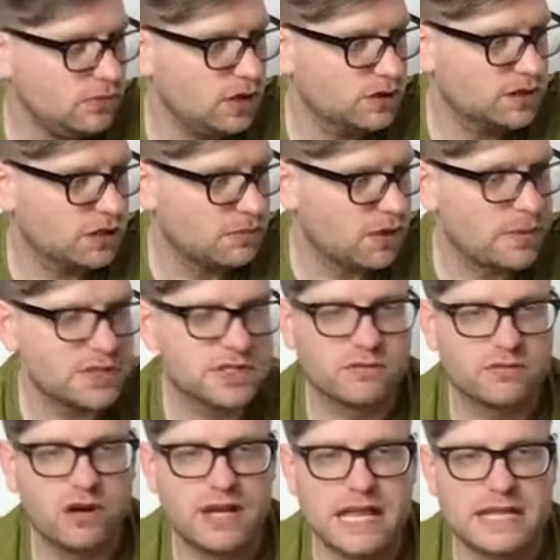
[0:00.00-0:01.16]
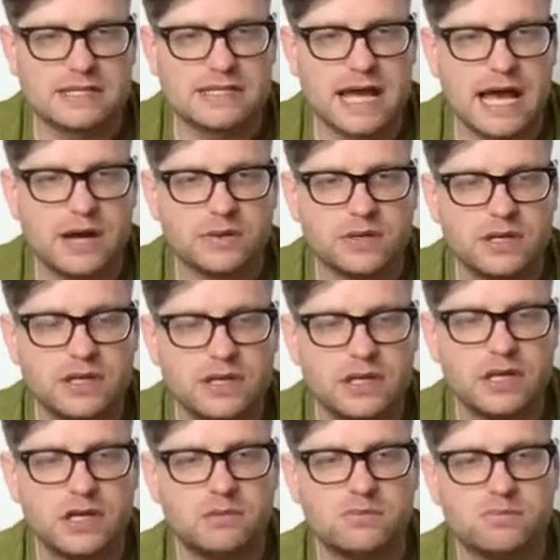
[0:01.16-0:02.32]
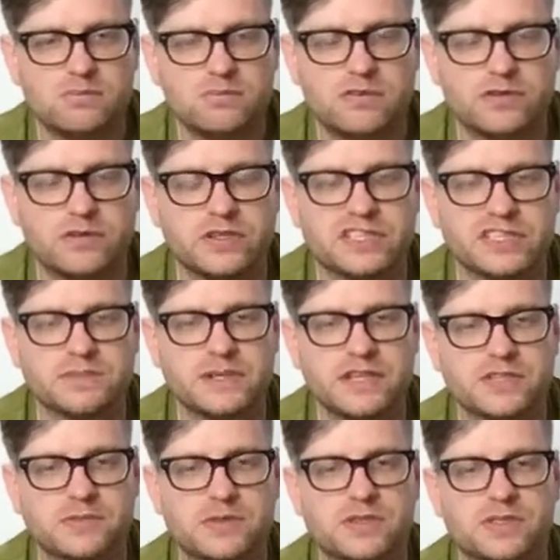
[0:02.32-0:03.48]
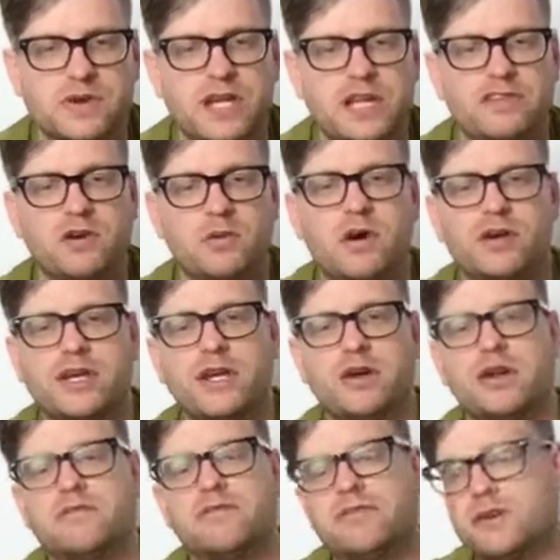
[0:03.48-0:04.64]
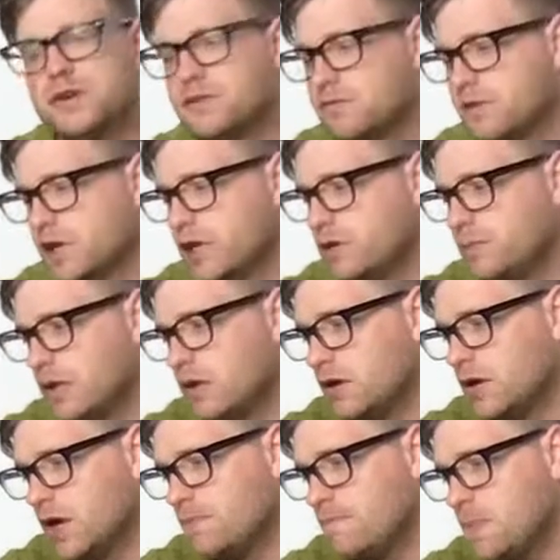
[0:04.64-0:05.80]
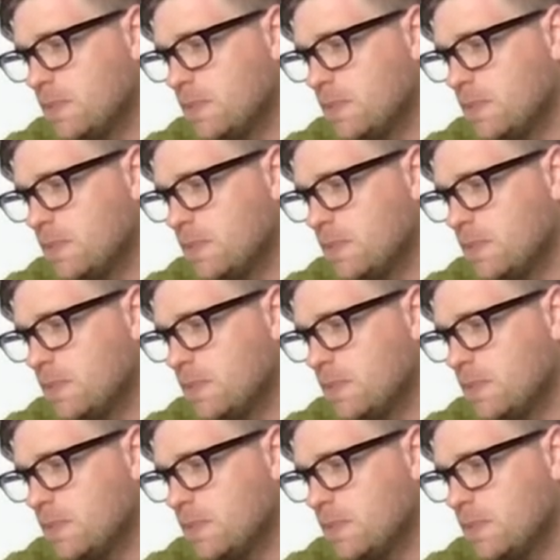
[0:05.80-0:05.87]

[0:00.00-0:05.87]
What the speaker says: So you might wish to write that down before it disappears from the screen if you're working on it for a little bit longer.